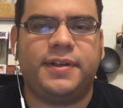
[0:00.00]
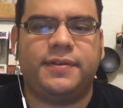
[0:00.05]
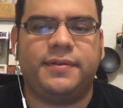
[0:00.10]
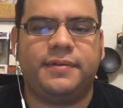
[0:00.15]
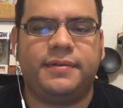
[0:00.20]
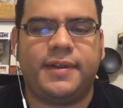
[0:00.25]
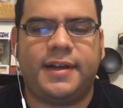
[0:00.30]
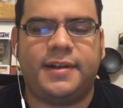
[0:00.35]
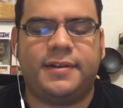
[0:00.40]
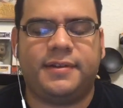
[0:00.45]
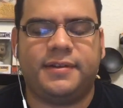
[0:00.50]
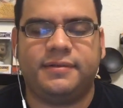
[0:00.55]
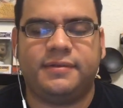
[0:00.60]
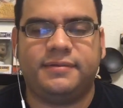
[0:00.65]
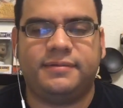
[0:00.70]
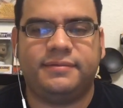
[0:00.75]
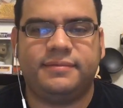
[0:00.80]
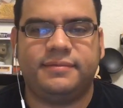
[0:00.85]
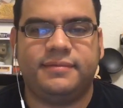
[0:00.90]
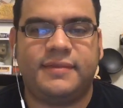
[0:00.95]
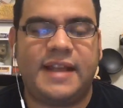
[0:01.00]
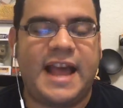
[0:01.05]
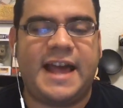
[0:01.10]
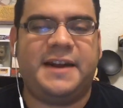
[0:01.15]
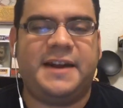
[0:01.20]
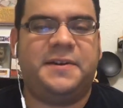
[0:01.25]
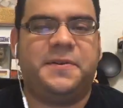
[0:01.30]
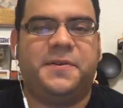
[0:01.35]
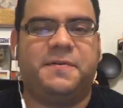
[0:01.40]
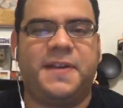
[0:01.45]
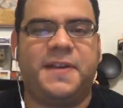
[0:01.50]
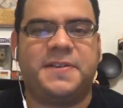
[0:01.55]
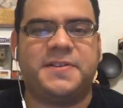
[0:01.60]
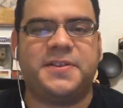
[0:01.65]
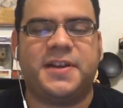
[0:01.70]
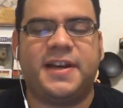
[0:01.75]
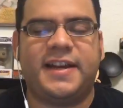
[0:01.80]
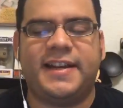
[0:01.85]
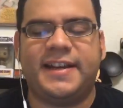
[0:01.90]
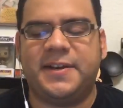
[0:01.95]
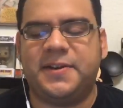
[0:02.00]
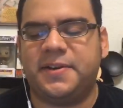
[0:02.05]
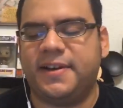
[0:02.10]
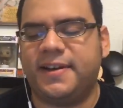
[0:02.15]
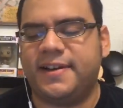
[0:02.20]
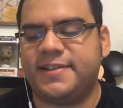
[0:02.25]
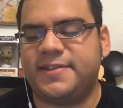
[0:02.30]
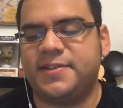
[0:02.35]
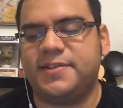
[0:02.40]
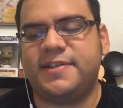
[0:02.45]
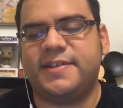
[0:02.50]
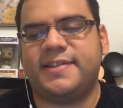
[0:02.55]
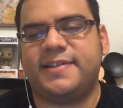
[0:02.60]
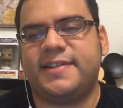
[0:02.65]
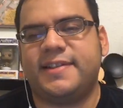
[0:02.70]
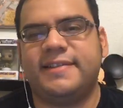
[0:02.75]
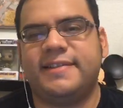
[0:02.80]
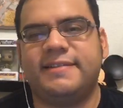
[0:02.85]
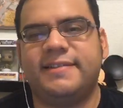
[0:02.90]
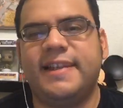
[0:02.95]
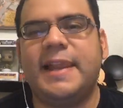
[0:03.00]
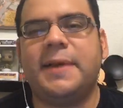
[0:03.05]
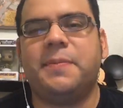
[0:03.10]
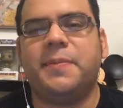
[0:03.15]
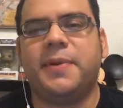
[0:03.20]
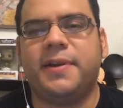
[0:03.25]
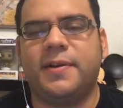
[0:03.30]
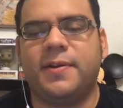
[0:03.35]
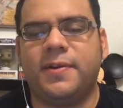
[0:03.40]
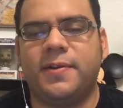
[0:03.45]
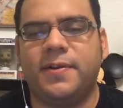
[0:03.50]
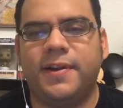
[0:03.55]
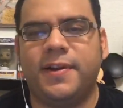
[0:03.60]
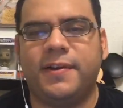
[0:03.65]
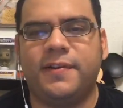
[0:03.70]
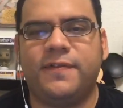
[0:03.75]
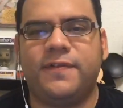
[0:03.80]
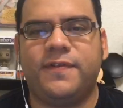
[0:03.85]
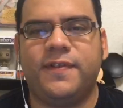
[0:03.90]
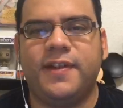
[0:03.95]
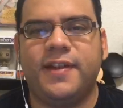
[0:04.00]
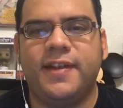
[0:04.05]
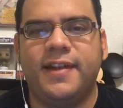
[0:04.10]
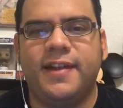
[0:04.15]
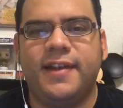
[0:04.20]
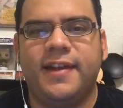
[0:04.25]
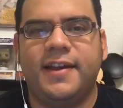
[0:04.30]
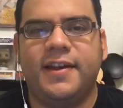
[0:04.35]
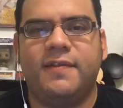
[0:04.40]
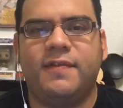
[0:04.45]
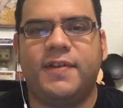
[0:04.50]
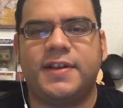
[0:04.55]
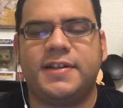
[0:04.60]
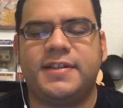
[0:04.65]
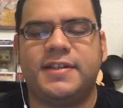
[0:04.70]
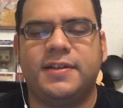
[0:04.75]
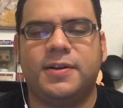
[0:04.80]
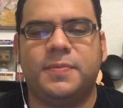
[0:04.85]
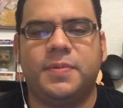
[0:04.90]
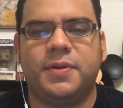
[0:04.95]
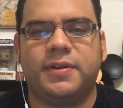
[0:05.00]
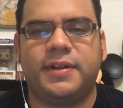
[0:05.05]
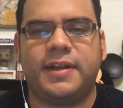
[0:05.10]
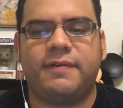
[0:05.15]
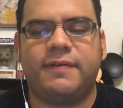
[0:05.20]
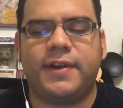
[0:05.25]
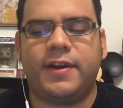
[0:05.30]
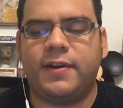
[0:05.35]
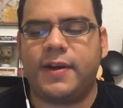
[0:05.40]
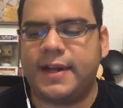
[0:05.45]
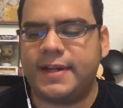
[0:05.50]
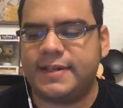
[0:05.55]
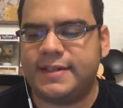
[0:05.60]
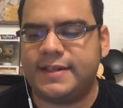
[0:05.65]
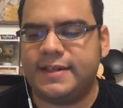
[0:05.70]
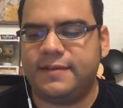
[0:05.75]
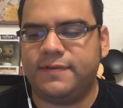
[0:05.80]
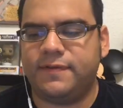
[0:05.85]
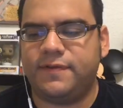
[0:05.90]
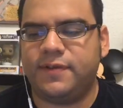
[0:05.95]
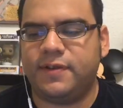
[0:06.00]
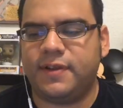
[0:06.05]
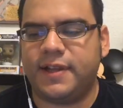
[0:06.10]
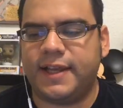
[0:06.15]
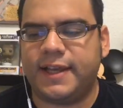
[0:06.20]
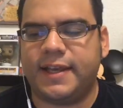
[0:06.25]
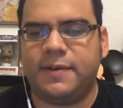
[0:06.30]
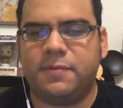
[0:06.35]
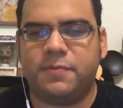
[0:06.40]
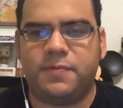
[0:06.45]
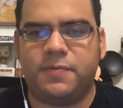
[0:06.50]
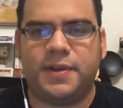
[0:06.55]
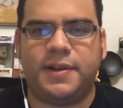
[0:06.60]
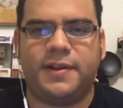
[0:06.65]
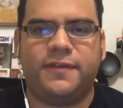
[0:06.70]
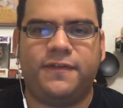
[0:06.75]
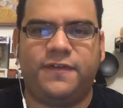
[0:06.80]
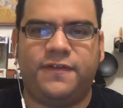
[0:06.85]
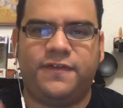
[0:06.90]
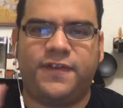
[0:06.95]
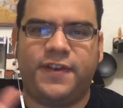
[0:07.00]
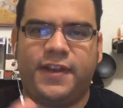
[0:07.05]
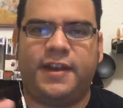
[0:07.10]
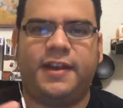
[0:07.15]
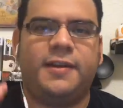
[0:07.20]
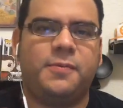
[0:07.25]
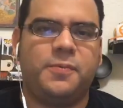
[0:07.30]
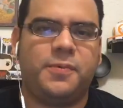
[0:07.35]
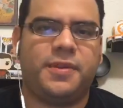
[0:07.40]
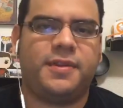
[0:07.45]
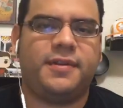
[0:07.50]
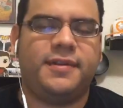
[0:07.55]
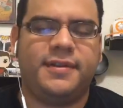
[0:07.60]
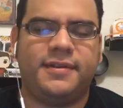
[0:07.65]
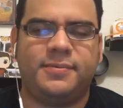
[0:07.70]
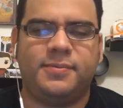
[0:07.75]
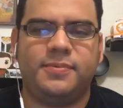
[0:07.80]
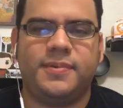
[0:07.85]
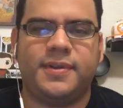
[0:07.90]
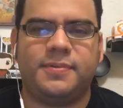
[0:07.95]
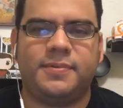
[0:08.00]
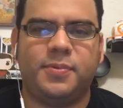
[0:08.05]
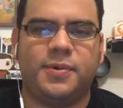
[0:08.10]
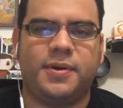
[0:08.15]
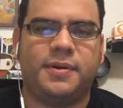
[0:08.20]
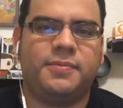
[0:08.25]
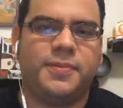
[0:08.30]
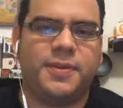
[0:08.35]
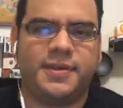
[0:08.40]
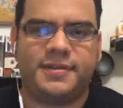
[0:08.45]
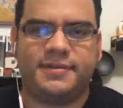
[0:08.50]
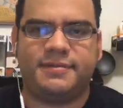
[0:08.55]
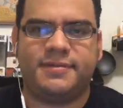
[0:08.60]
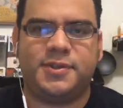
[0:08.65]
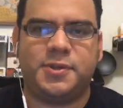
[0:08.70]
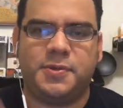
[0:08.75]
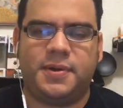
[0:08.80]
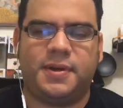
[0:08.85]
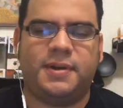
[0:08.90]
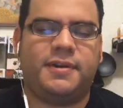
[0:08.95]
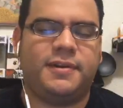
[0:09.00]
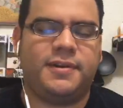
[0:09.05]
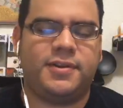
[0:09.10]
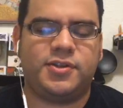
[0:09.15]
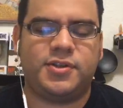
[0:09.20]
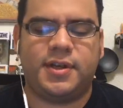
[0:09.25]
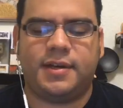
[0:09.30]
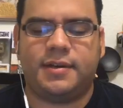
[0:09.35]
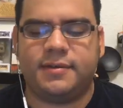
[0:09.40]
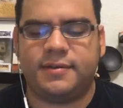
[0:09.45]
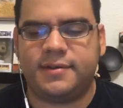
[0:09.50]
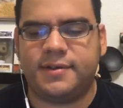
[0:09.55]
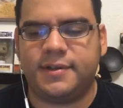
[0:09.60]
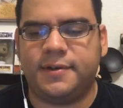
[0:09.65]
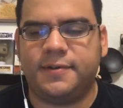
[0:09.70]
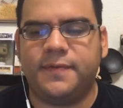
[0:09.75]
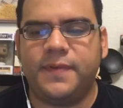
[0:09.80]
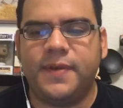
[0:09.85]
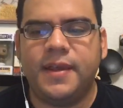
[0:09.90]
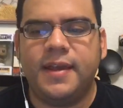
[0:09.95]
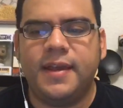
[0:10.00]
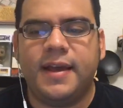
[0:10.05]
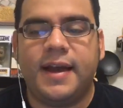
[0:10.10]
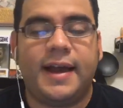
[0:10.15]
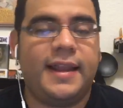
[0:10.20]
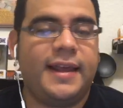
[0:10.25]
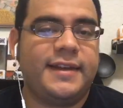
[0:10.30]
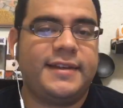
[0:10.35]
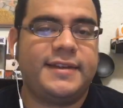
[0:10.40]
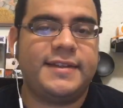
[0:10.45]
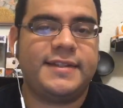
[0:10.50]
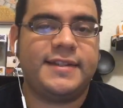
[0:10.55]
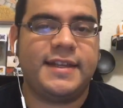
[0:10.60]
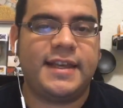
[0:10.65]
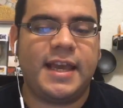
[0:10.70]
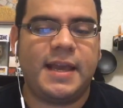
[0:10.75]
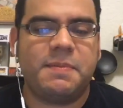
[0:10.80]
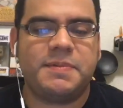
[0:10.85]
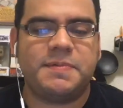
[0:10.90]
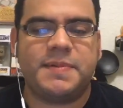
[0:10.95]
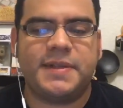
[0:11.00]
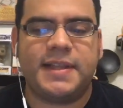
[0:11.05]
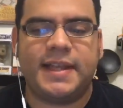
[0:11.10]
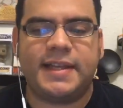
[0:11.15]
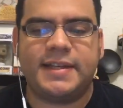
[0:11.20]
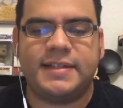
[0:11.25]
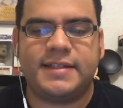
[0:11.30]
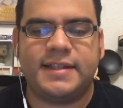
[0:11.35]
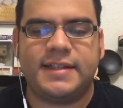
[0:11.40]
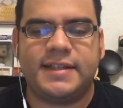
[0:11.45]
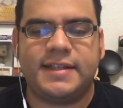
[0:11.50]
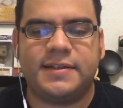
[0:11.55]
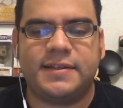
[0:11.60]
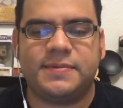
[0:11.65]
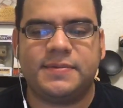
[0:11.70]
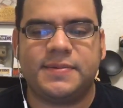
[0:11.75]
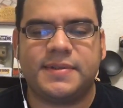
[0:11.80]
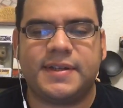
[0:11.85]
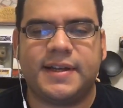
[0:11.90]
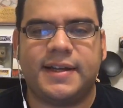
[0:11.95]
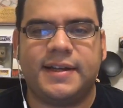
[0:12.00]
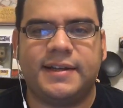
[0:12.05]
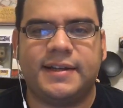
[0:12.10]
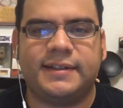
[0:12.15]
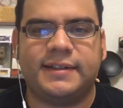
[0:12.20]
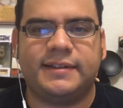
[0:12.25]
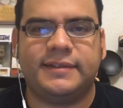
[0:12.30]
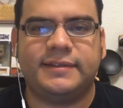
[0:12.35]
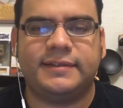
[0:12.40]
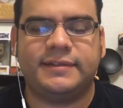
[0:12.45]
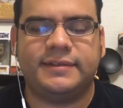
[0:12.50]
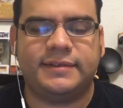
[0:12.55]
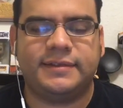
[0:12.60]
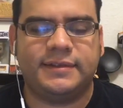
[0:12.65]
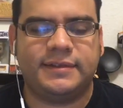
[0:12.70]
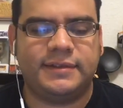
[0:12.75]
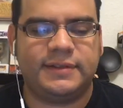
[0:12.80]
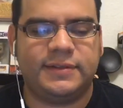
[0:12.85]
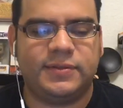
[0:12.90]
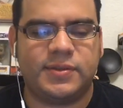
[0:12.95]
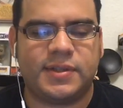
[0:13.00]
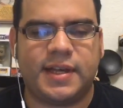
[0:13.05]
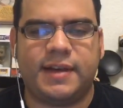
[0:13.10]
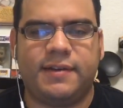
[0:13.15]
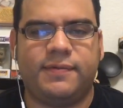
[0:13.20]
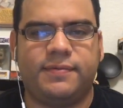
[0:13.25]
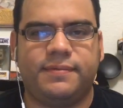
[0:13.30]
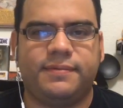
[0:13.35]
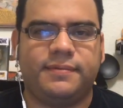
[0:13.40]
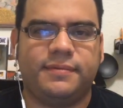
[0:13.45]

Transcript: I don't know. I don't know if that was a good idea or not. So just let me know if I should still upload that video. I just didn't feel like it really fit in with what we do here on the channel. So I like Disney games, but that Disney Tales was kind of